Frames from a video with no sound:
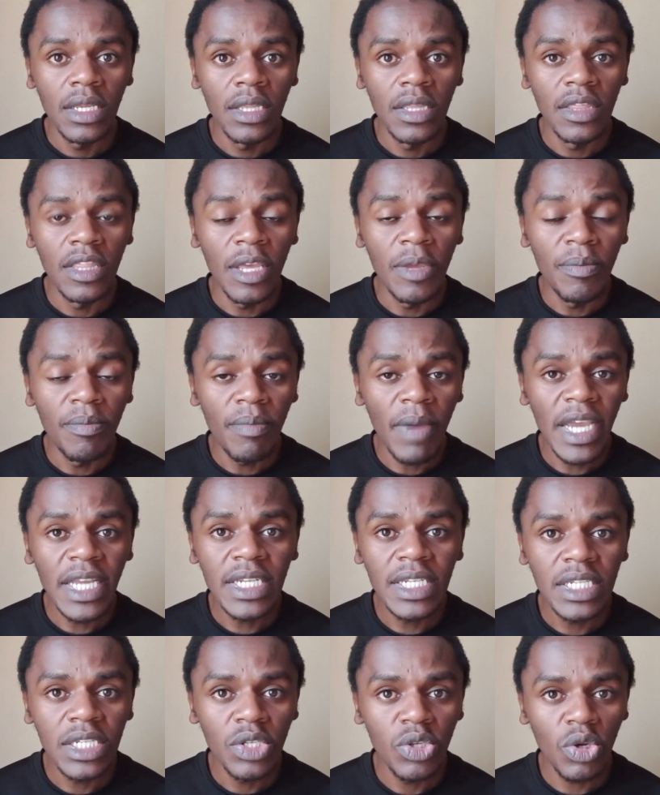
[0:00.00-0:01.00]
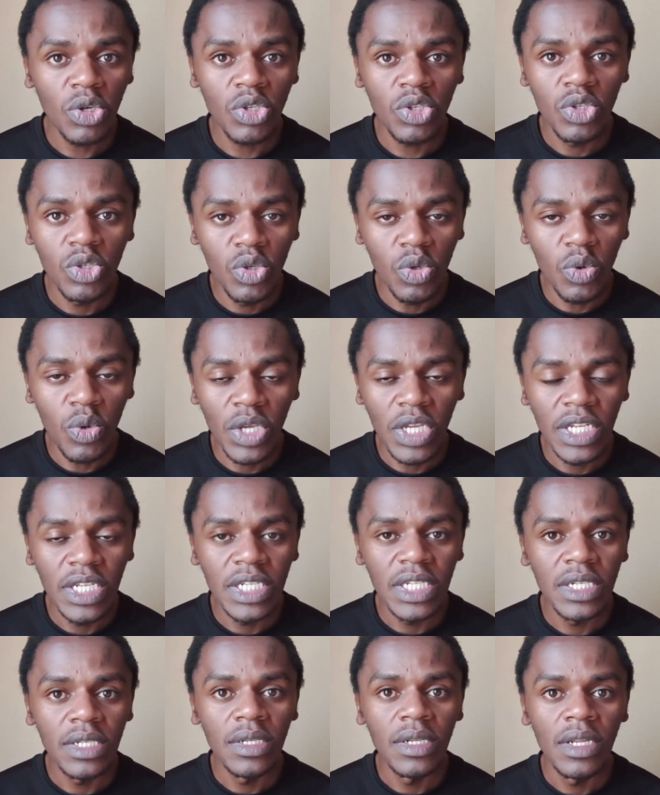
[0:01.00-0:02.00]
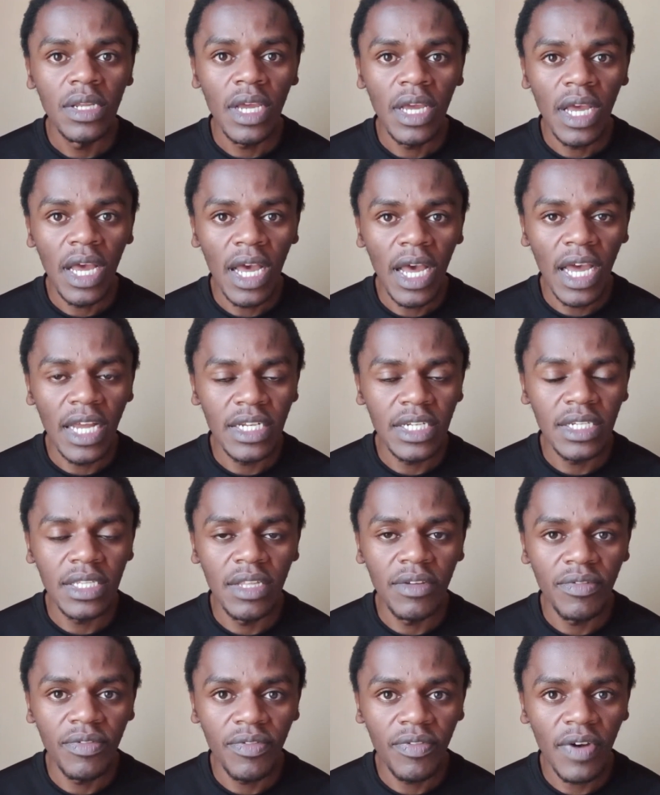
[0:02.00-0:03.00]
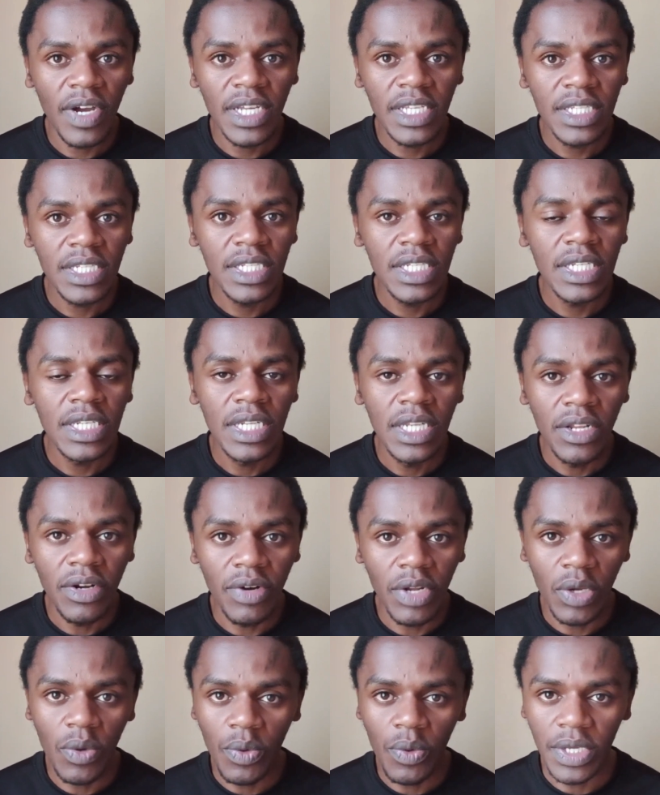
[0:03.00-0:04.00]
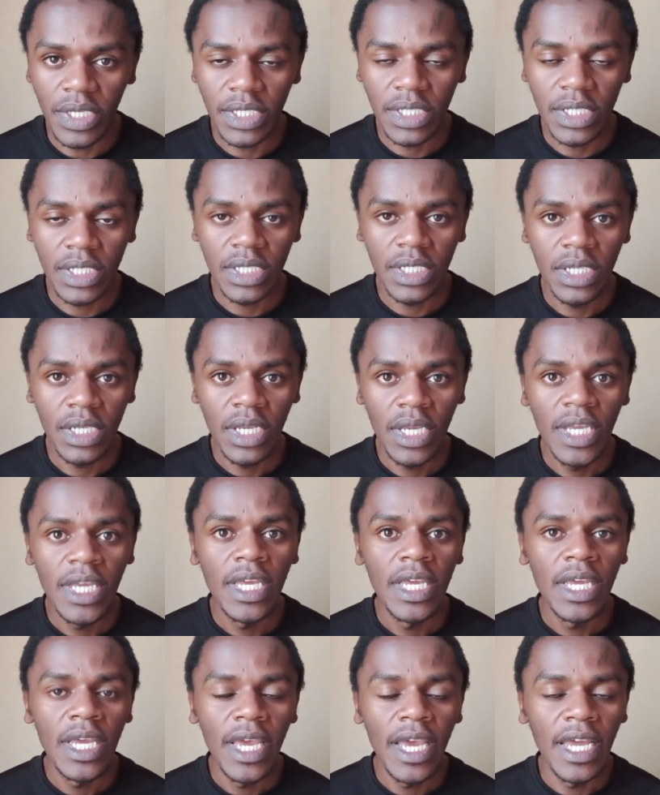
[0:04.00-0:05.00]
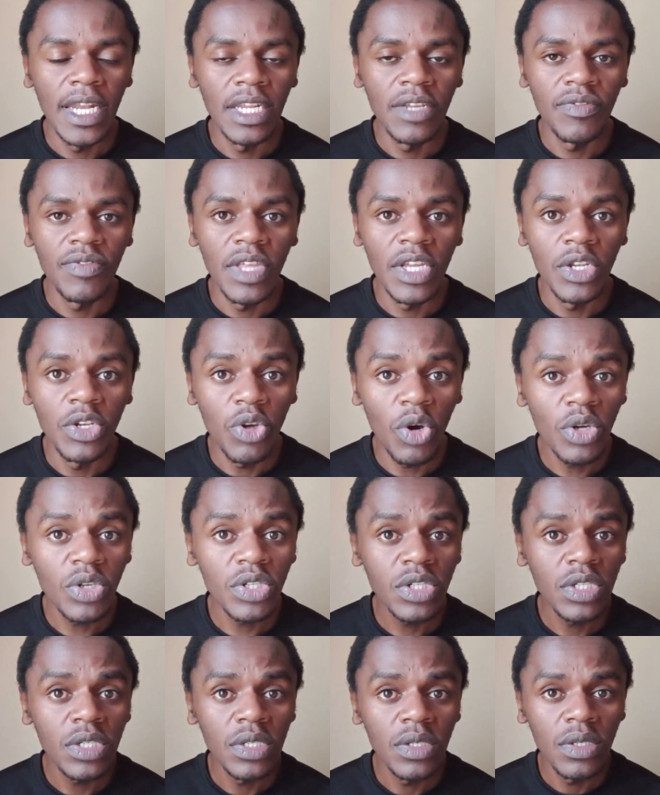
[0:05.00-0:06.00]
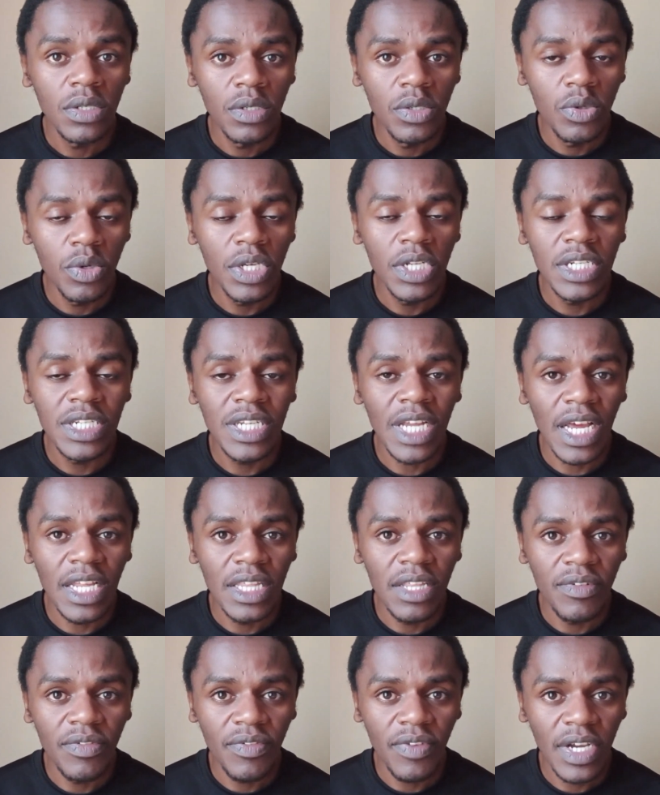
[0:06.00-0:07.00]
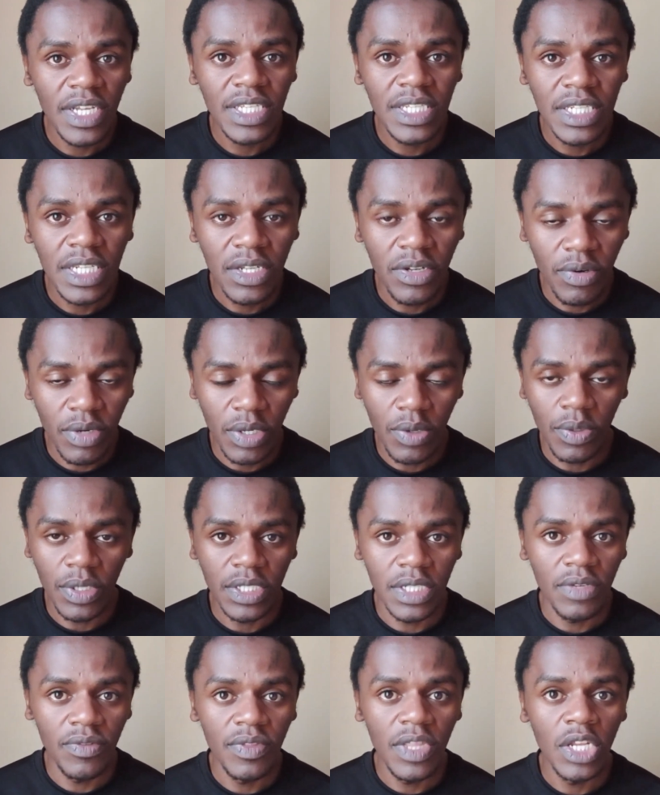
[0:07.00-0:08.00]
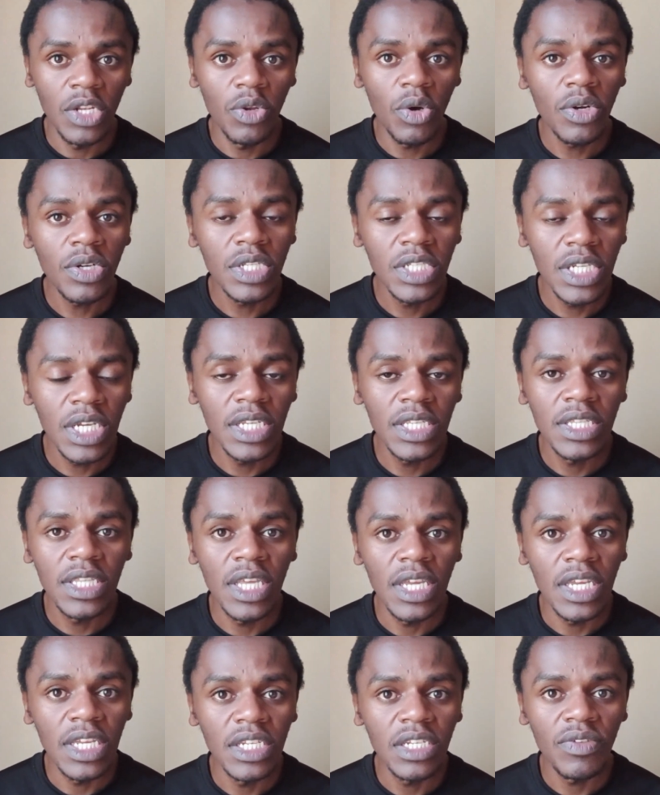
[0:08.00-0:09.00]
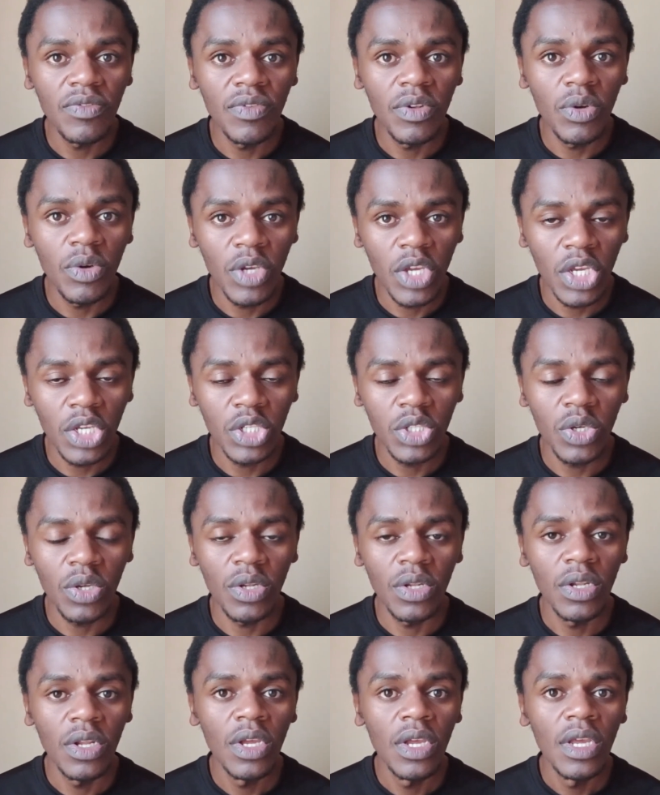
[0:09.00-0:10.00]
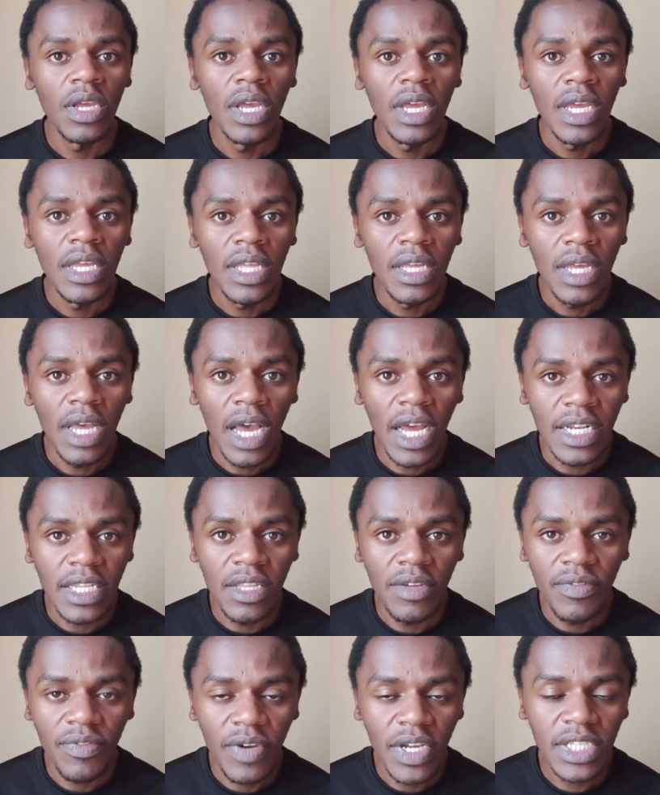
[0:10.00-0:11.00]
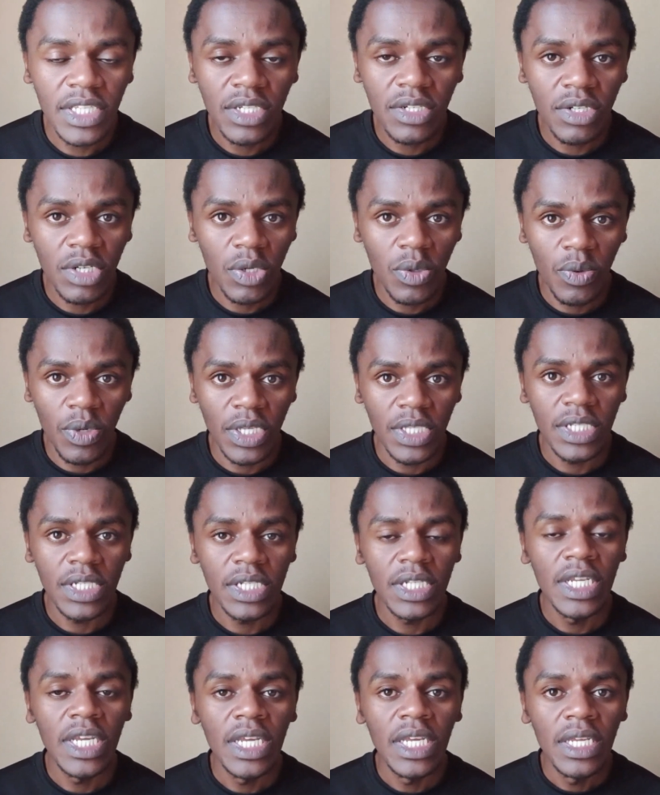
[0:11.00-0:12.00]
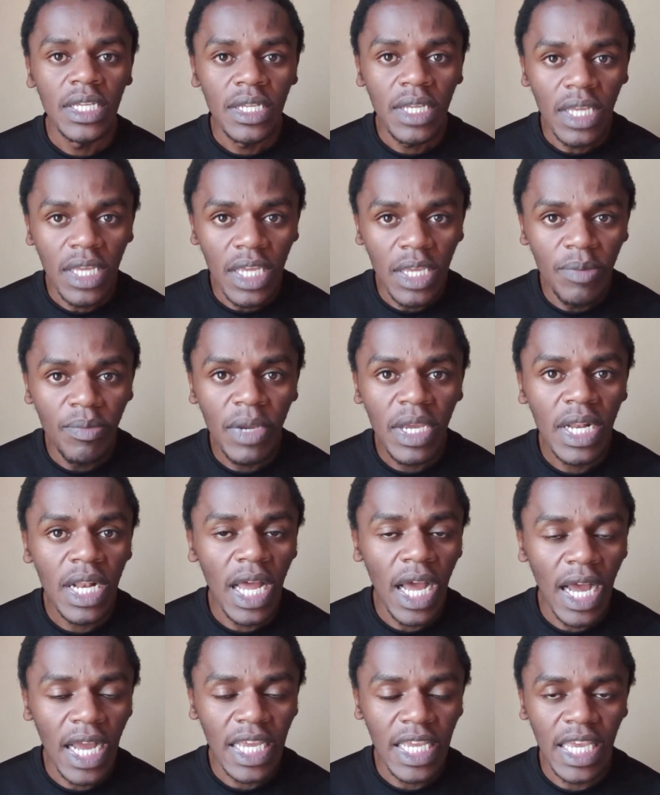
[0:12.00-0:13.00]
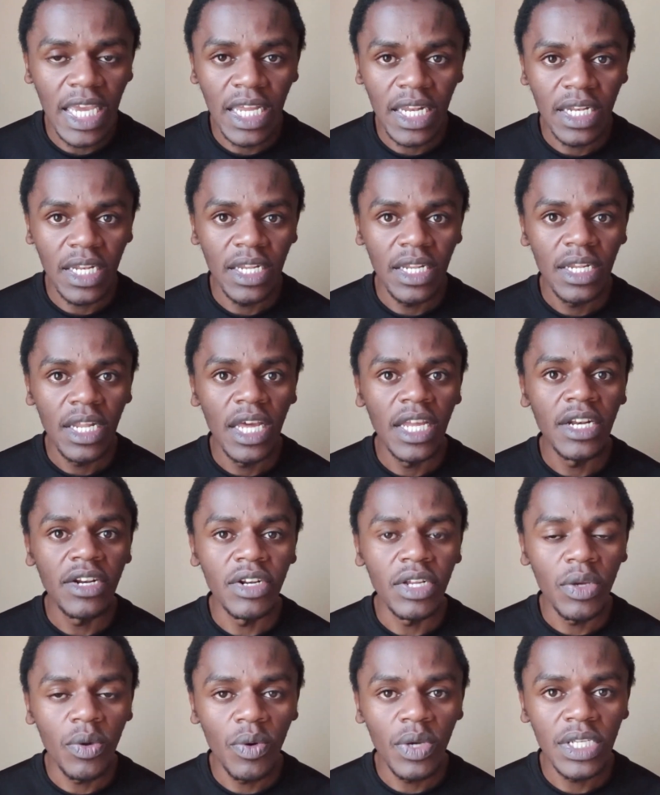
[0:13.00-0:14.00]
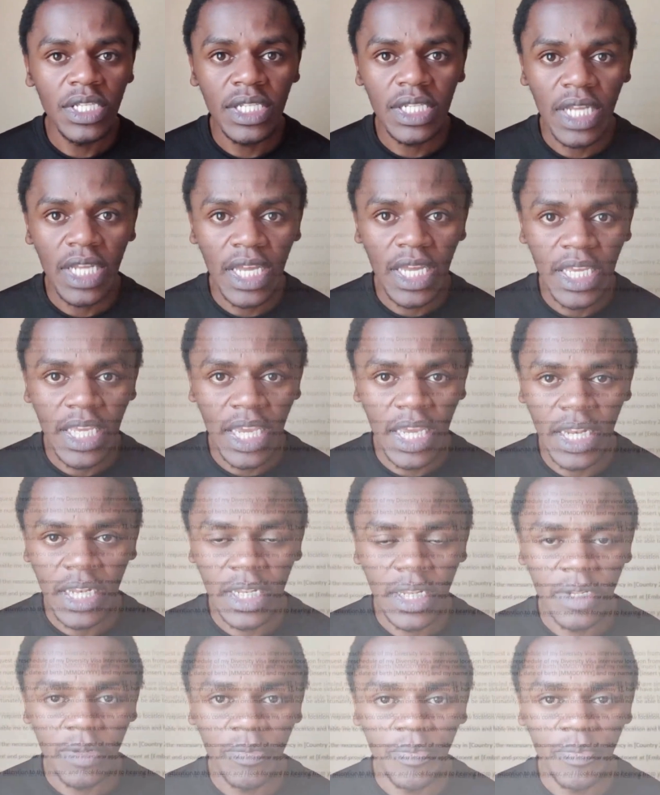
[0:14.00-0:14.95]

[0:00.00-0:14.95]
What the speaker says: they might not do it at the first request. And if they don't do it at the first request, if they don't change the interview location at the first request, email again and request again.